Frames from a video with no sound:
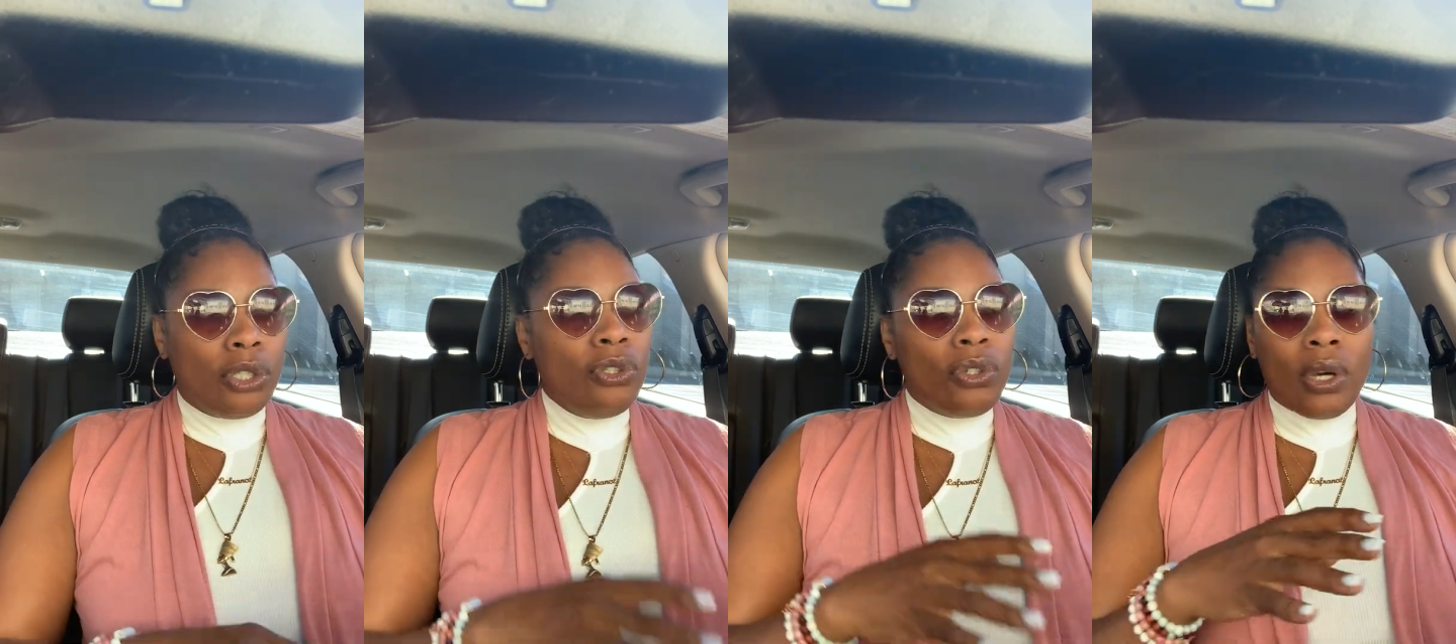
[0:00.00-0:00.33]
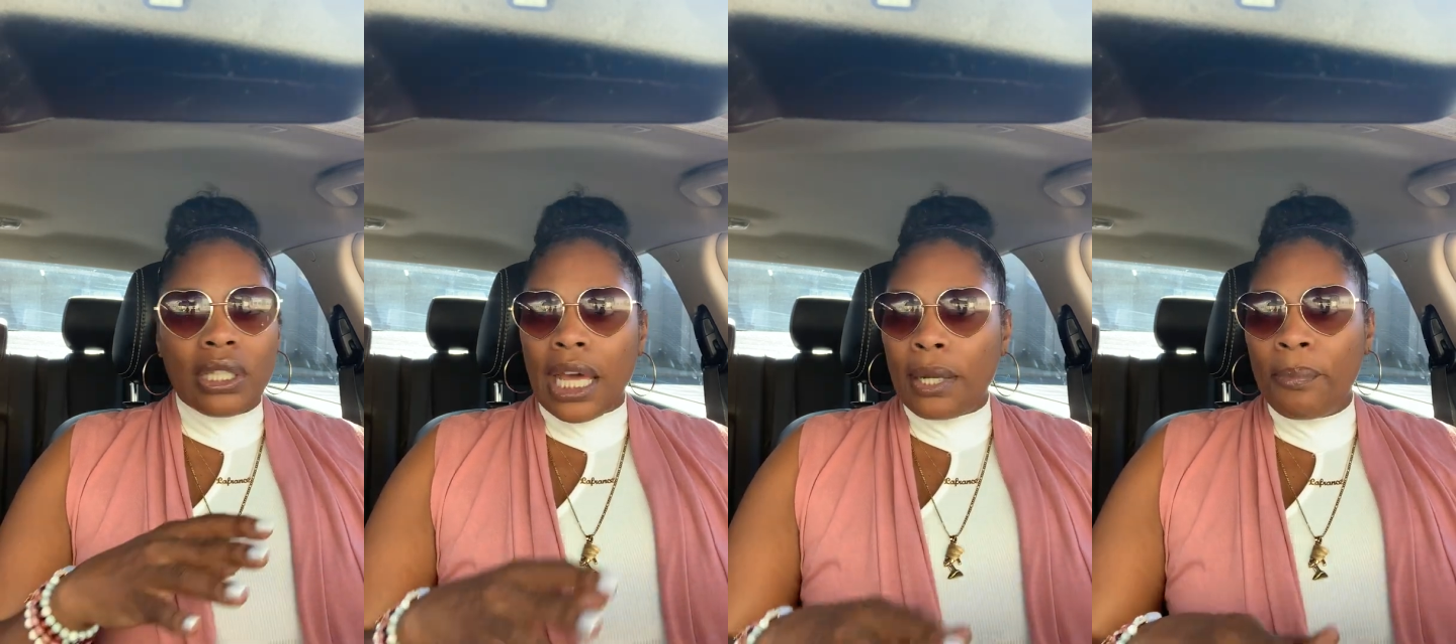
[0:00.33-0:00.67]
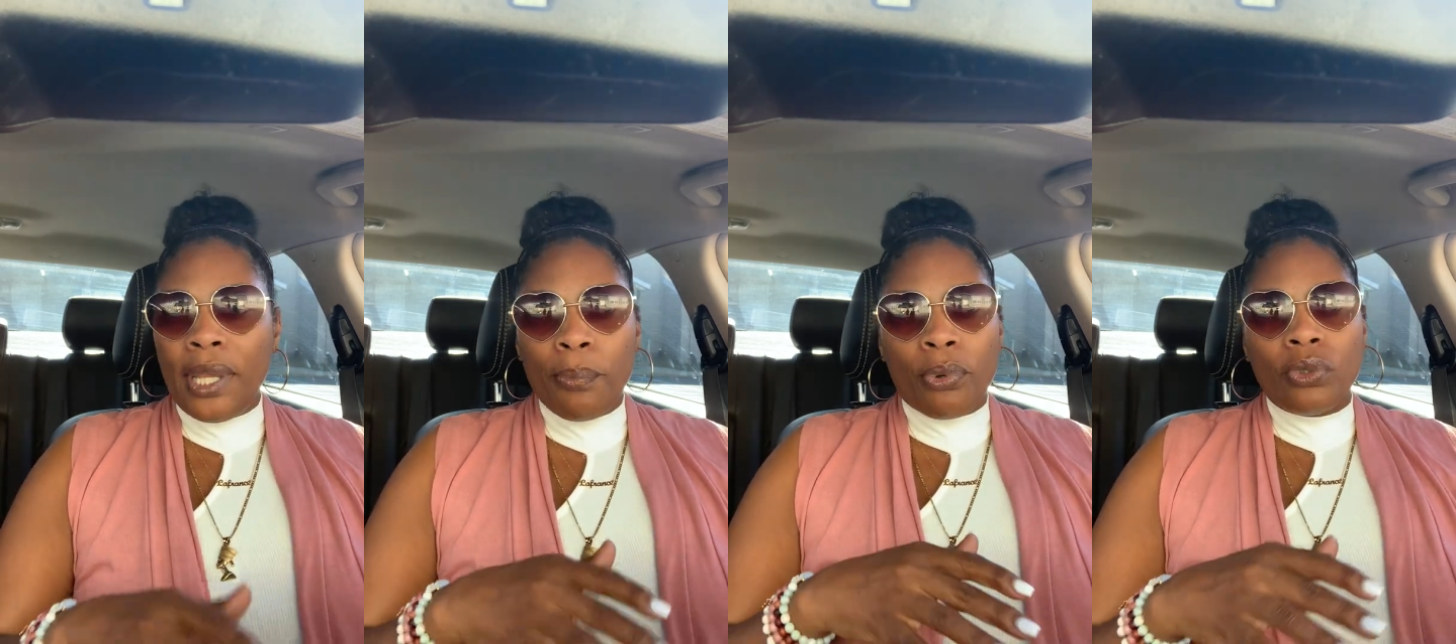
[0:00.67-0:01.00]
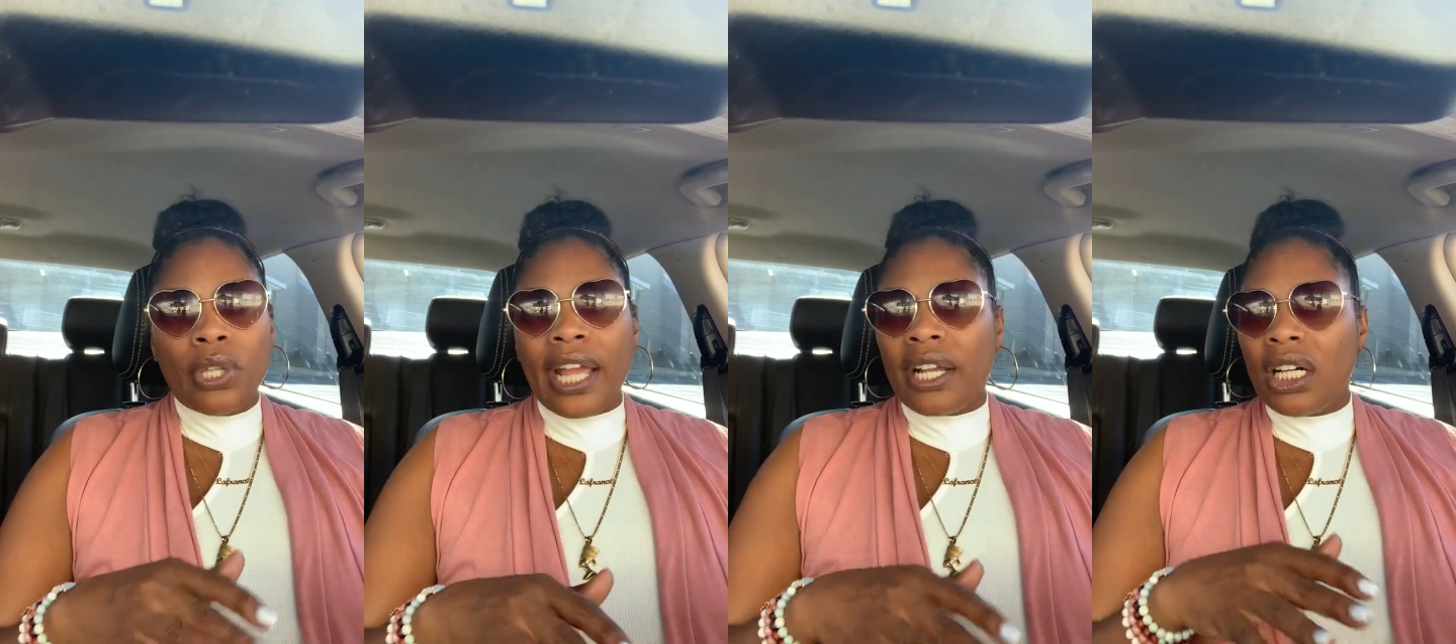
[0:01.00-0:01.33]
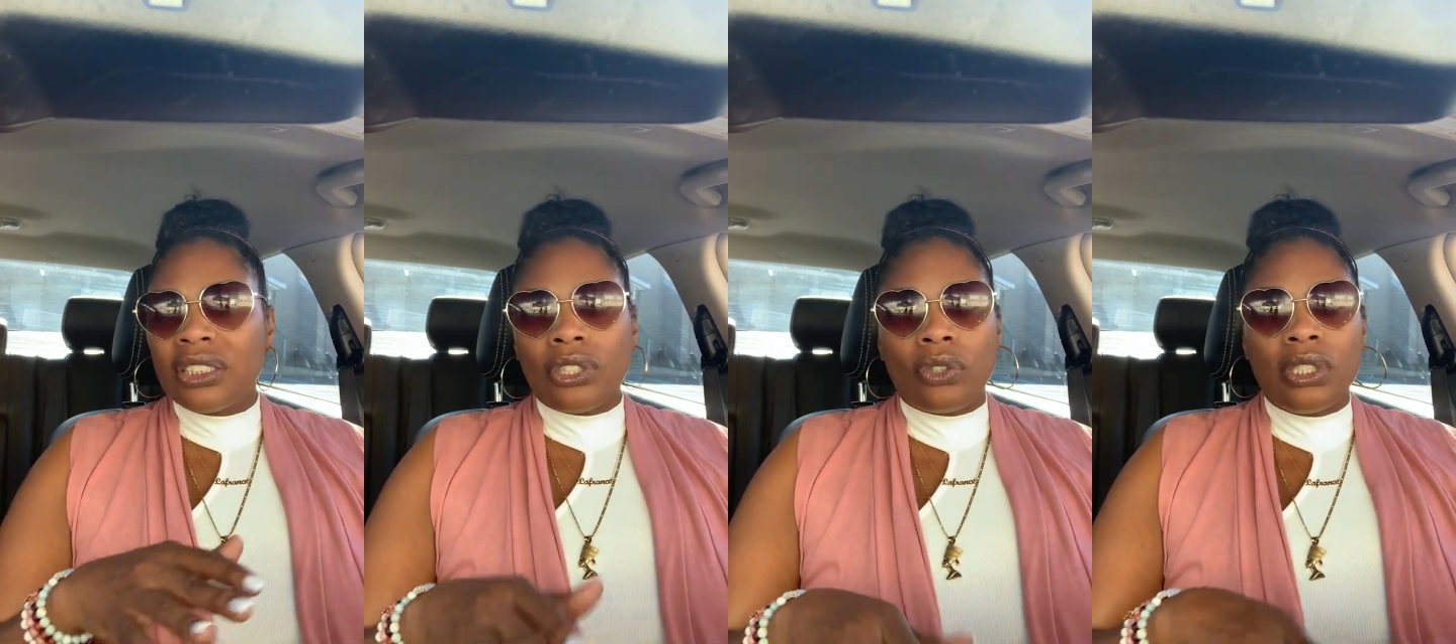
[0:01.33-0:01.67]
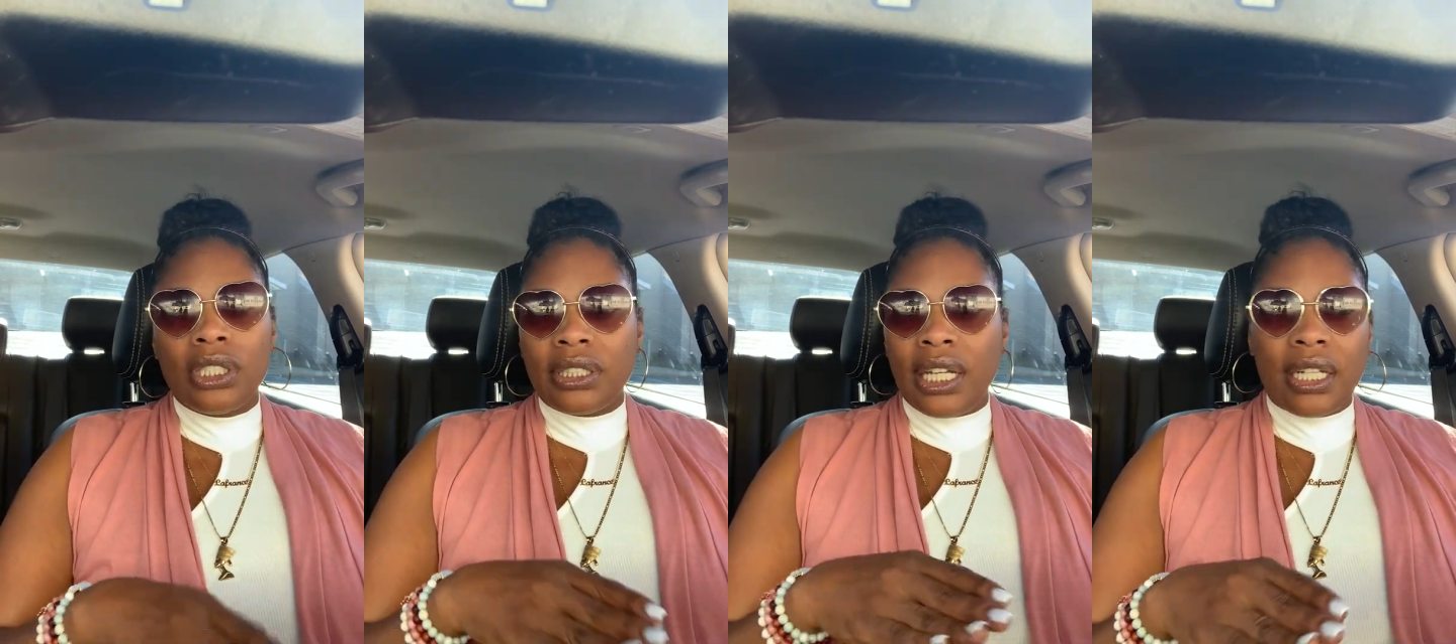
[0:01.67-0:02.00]
A lot of people like us are
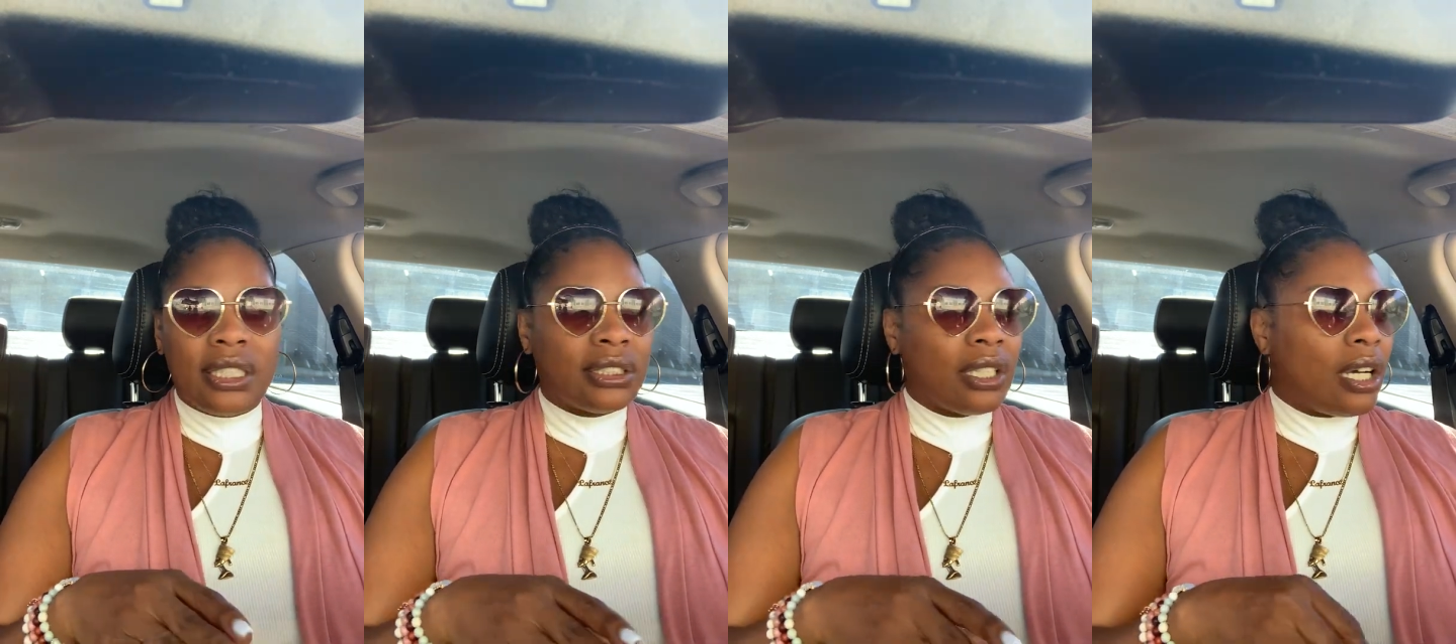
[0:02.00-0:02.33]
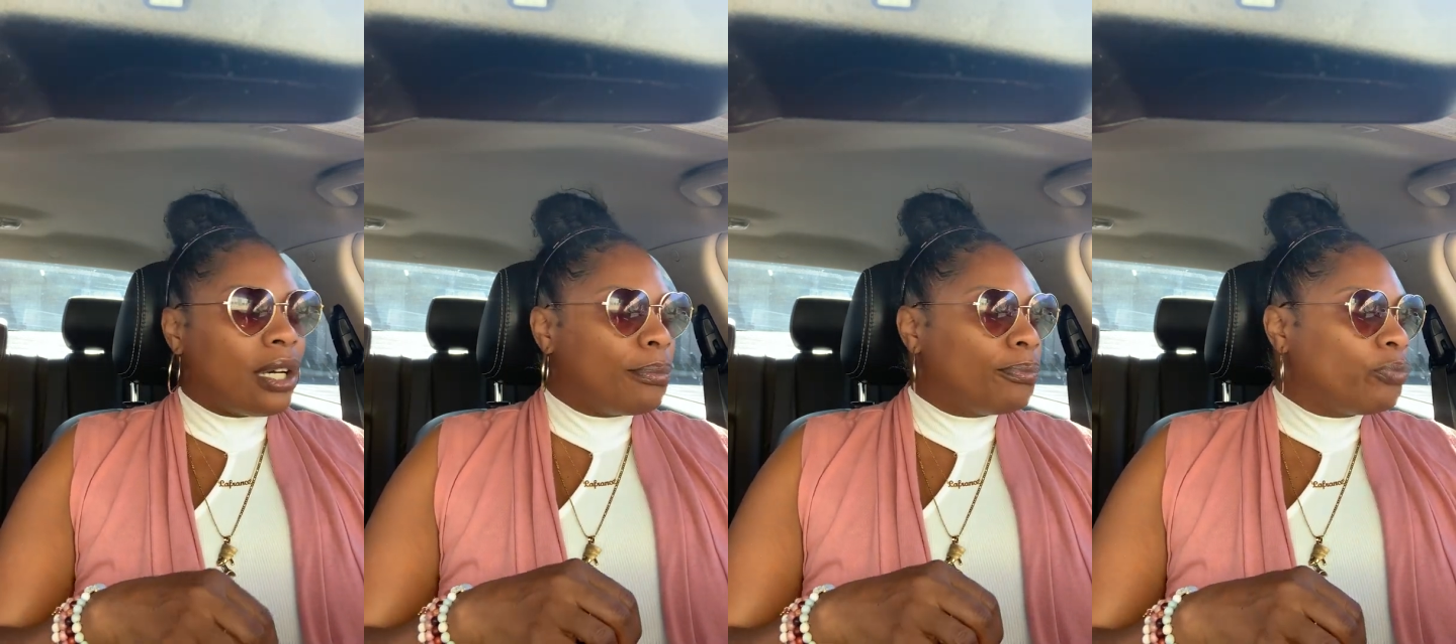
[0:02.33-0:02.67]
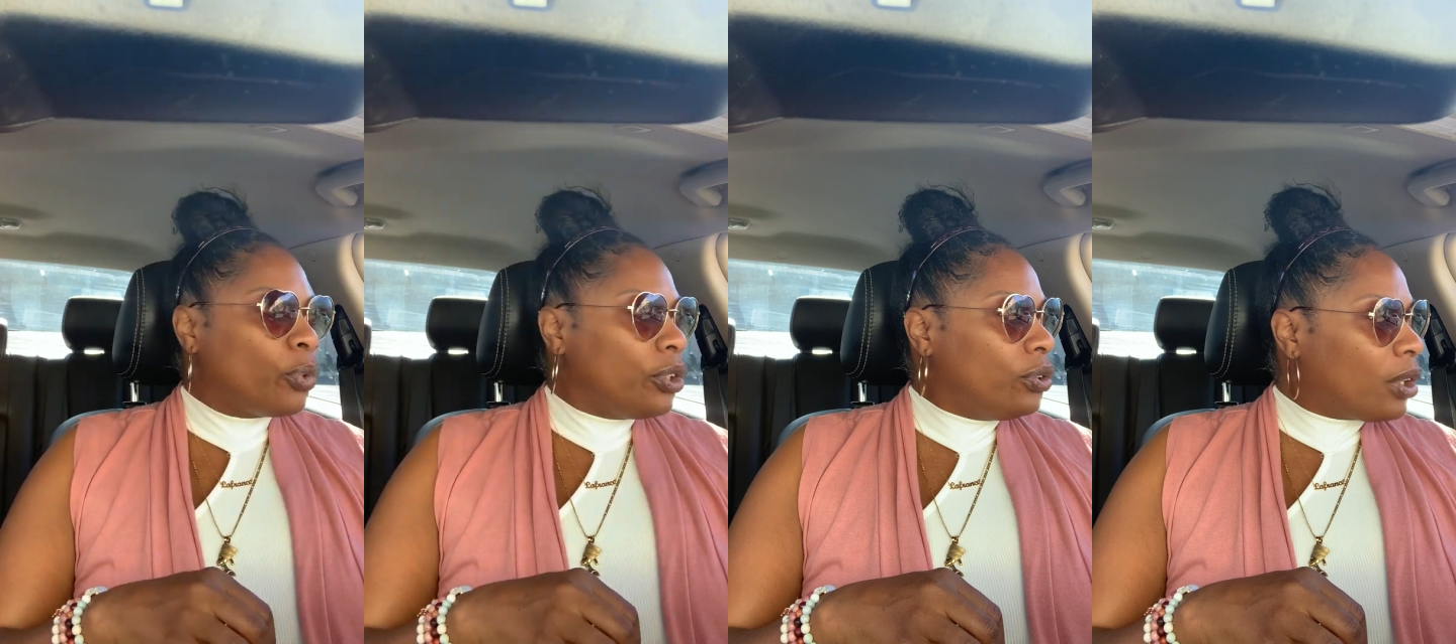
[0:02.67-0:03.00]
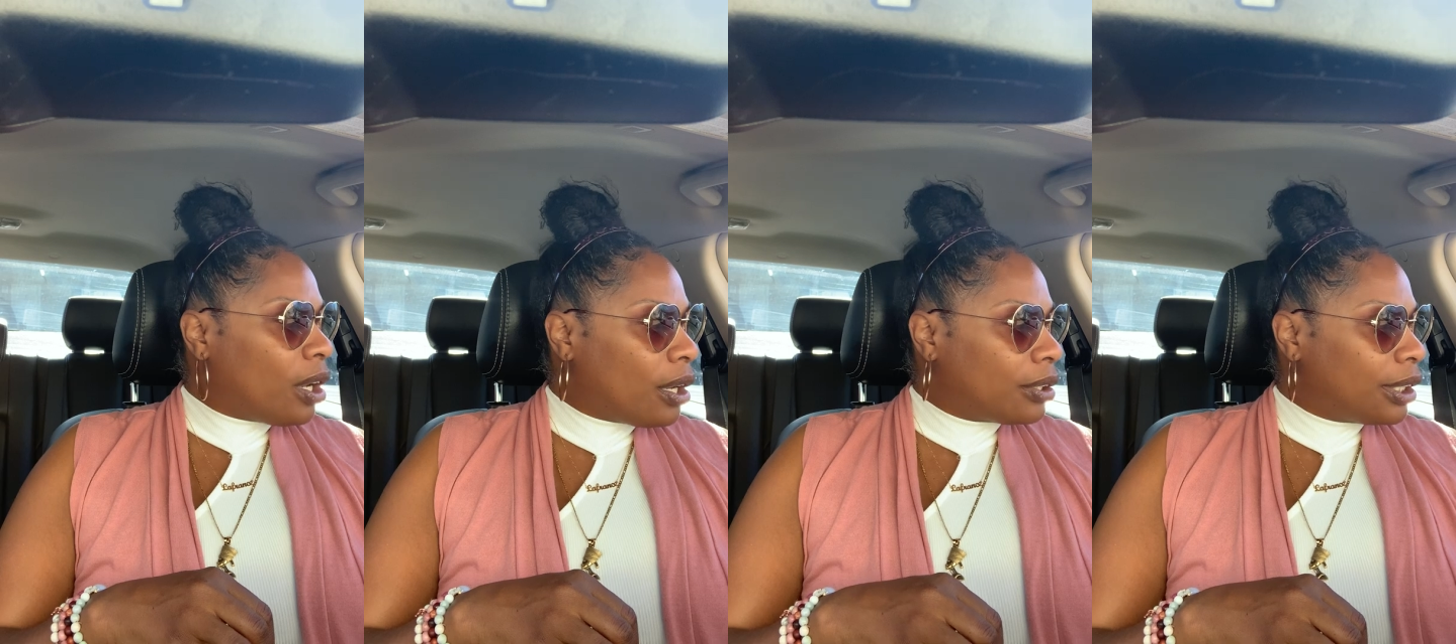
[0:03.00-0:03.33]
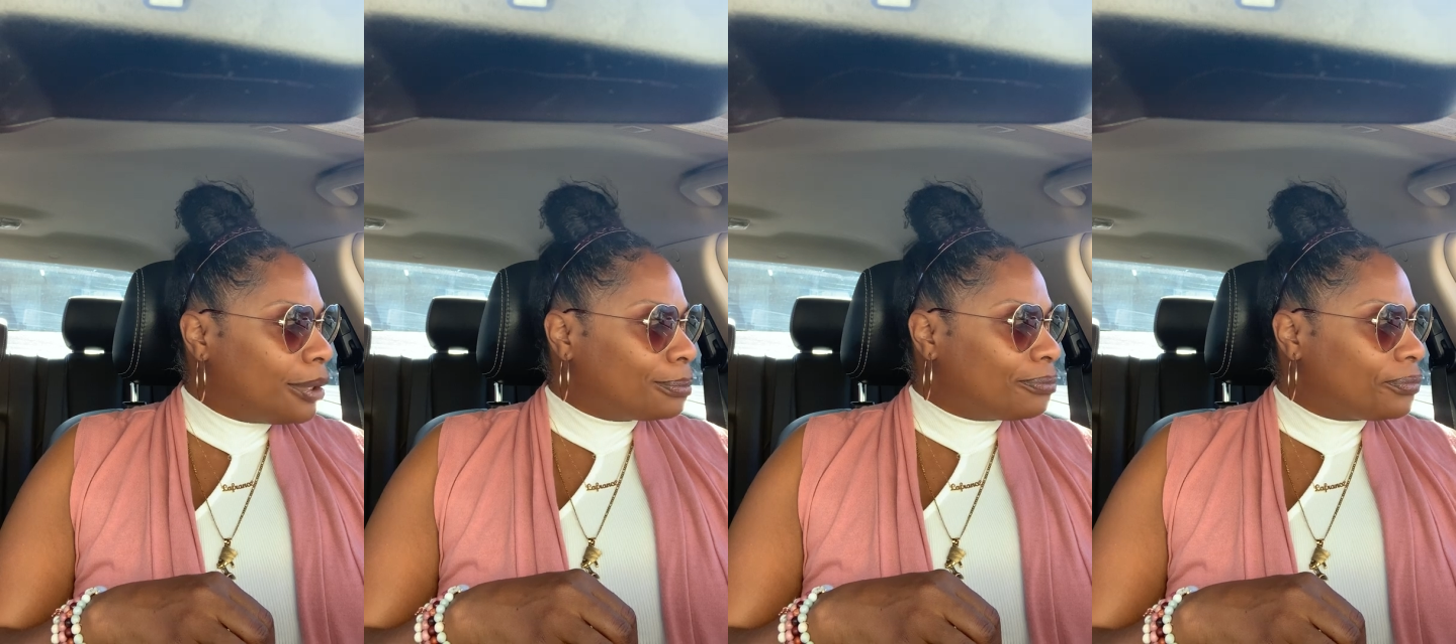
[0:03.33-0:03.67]
looked at as, what do you call it?